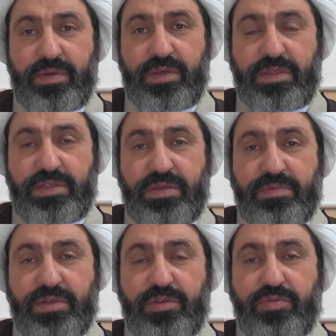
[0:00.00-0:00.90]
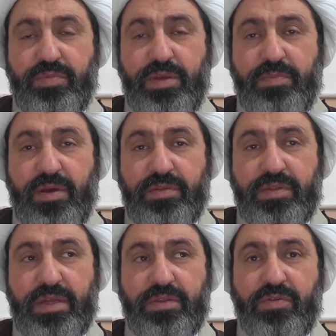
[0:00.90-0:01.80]
it seems to be
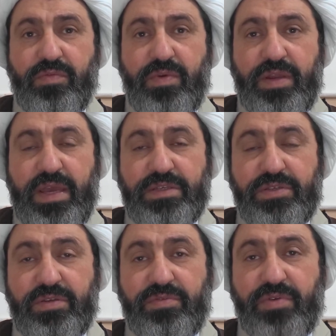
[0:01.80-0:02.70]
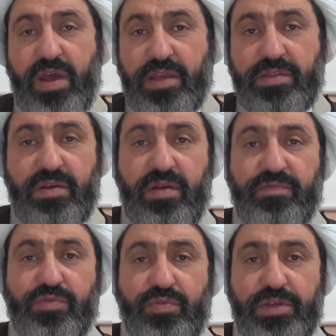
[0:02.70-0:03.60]
about that no one has right
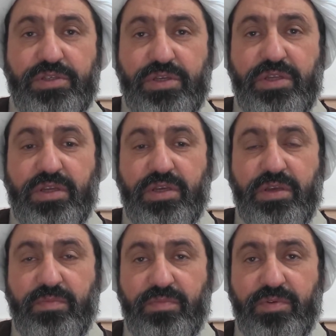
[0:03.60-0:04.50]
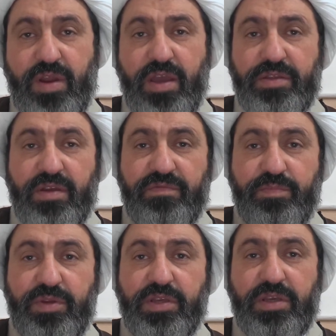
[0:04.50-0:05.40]
of questioning him, right
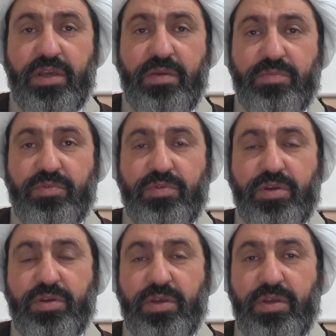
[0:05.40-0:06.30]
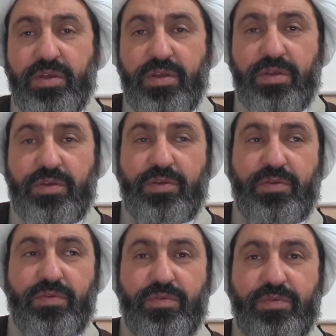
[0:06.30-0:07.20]
of bringing him to the, you
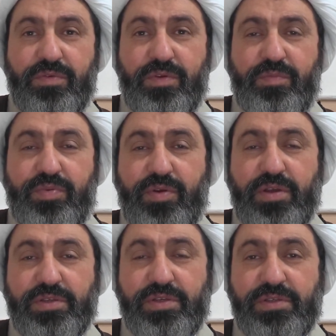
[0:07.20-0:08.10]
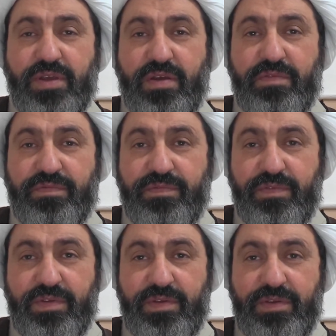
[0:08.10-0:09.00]
know, process of
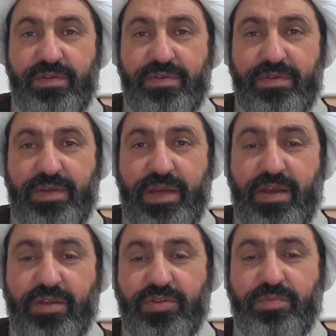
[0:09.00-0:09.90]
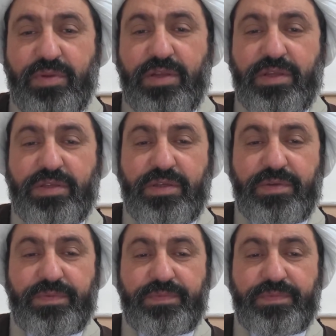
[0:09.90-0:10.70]
accountability.